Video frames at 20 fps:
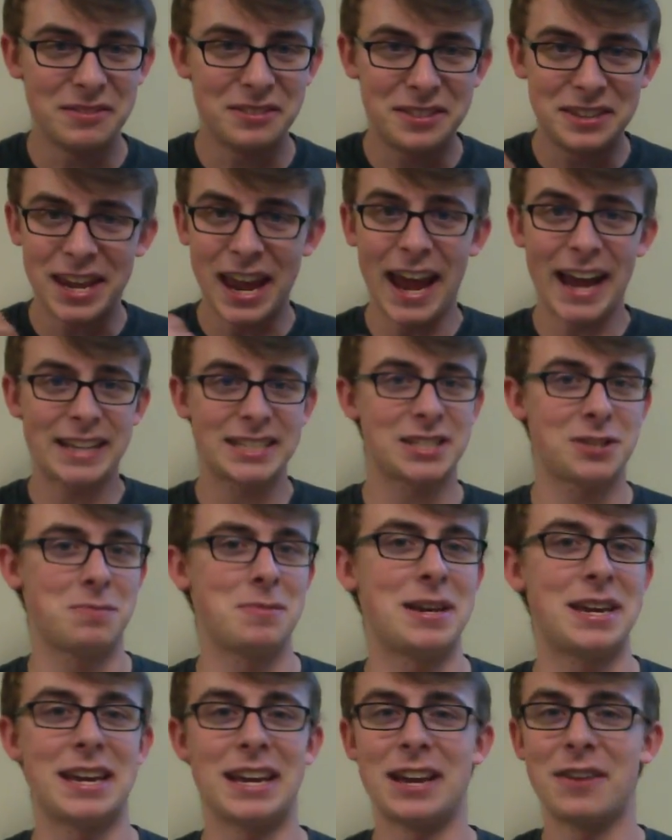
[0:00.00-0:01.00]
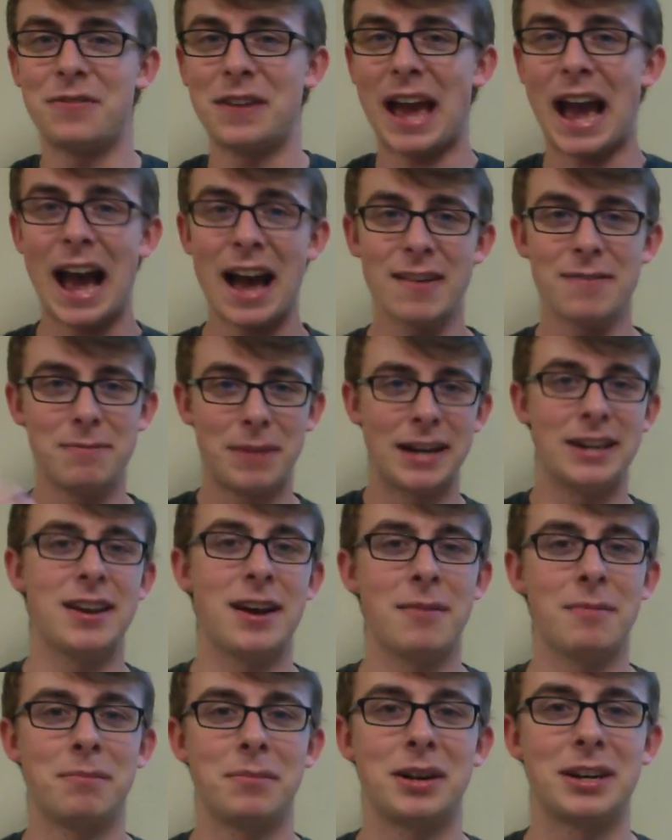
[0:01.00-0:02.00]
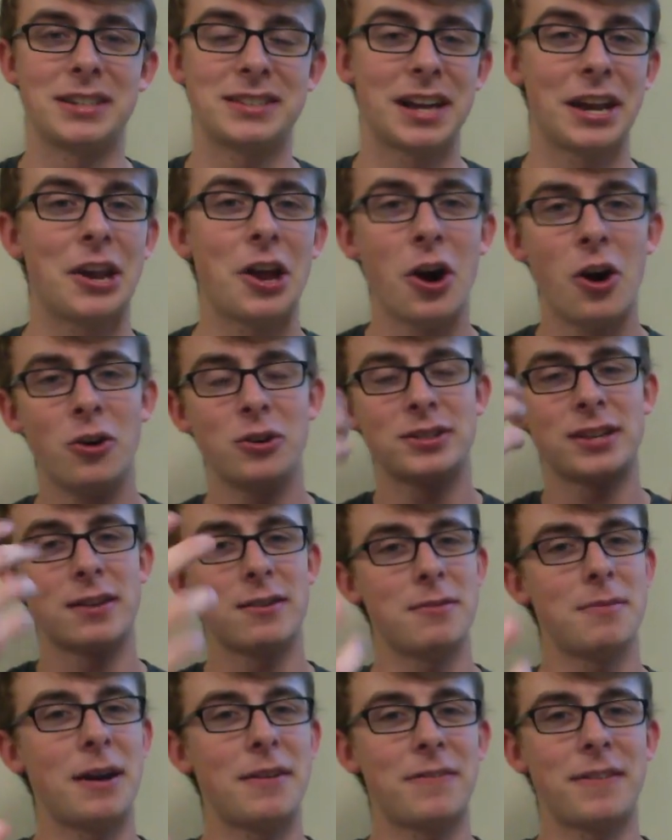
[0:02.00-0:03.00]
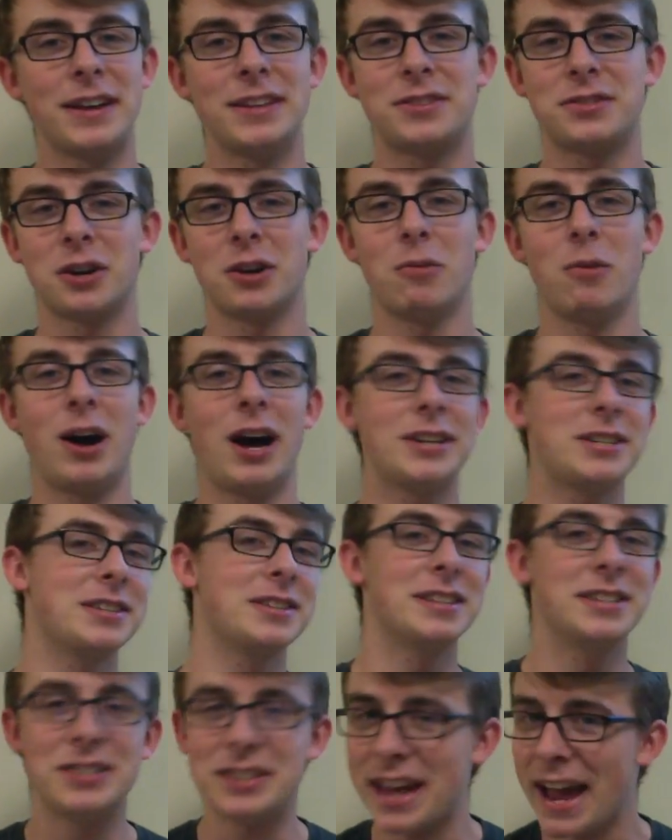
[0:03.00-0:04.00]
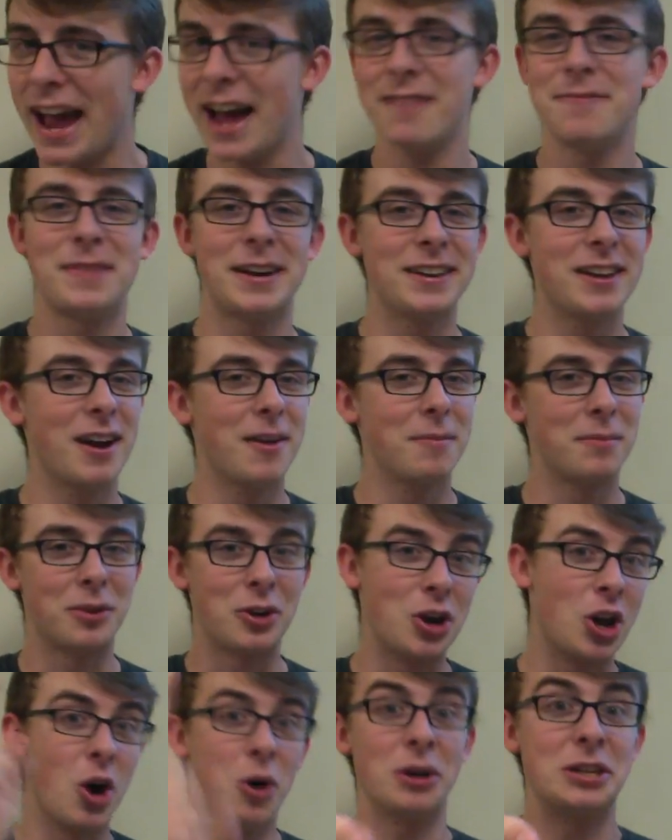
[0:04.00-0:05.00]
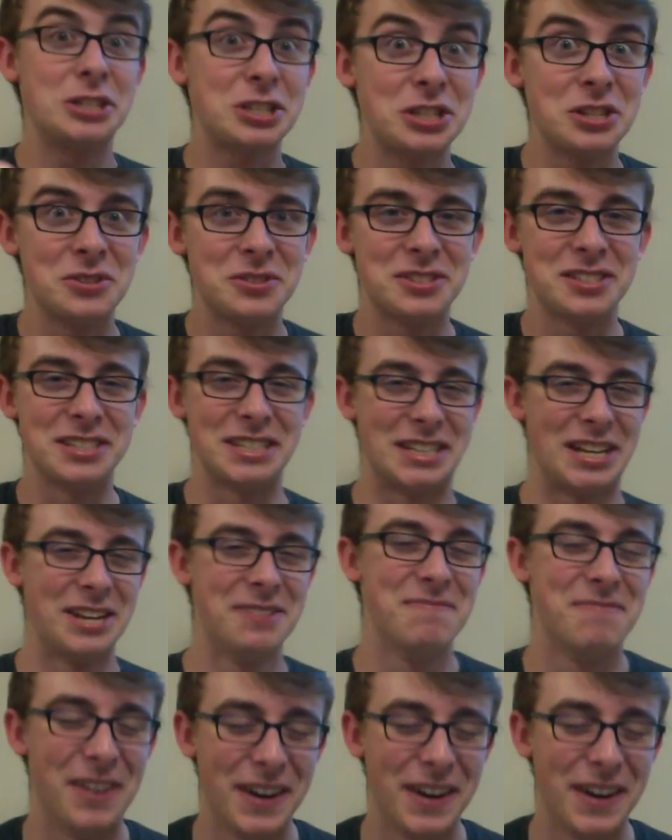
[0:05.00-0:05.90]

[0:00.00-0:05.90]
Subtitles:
text me if you have my number, because I know some of my friends who are watching this, you have my number. No excuses.